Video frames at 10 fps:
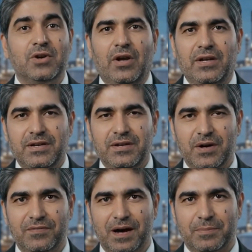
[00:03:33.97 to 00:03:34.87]
Tolerant
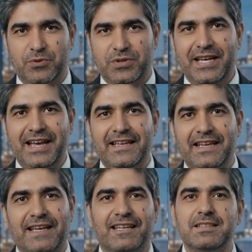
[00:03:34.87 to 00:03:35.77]
of up to 10
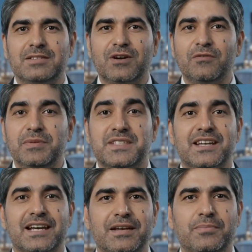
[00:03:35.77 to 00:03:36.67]
degrees of
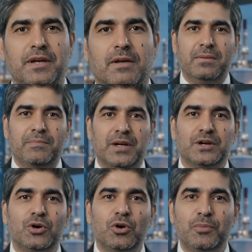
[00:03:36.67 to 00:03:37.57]
misalignment,
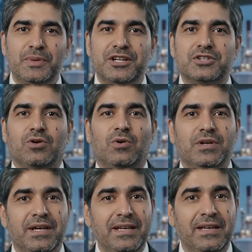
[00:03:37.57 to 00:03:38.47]
but low pressure
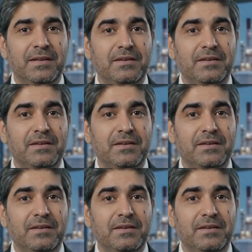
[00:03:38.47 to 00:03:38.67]
only.